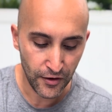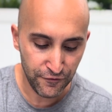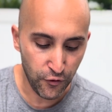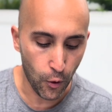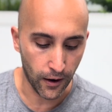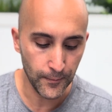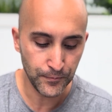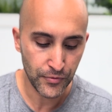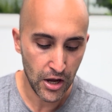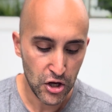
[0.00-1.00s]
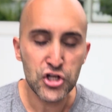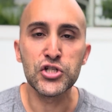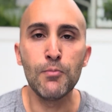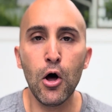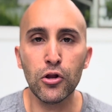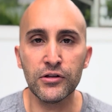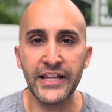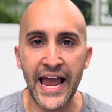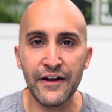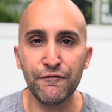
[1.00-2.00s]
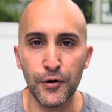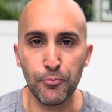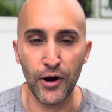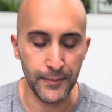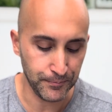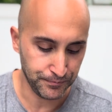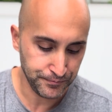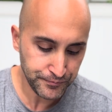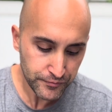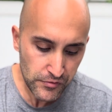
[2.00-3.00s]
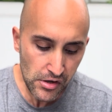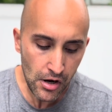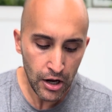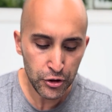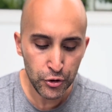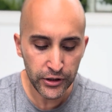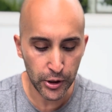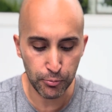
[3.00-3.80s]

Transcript: 4, smaller land footprint. Nuclear